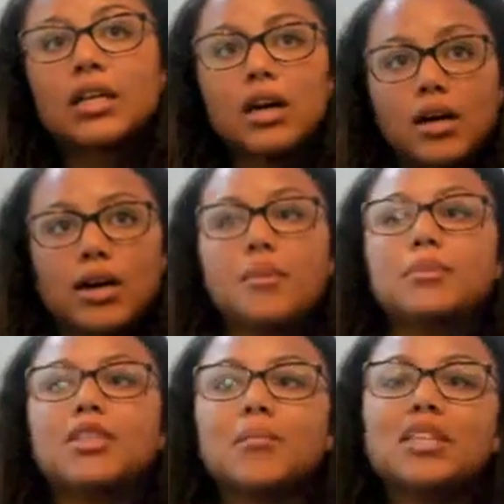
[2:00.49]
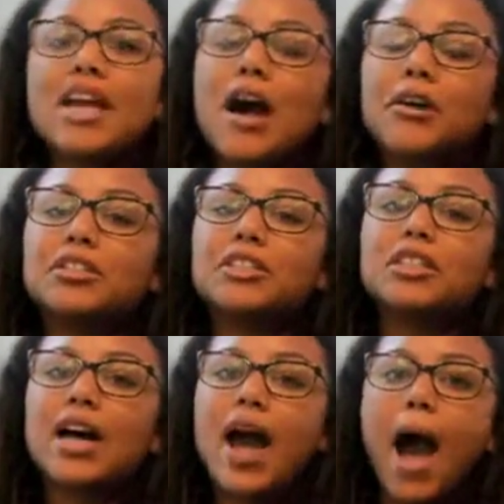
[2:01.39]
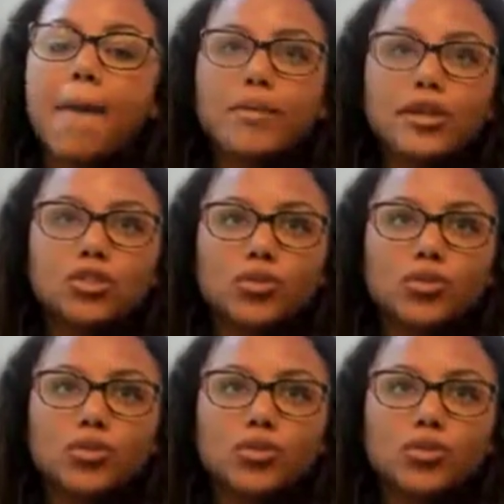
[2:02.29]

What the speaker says: them. Something else that happens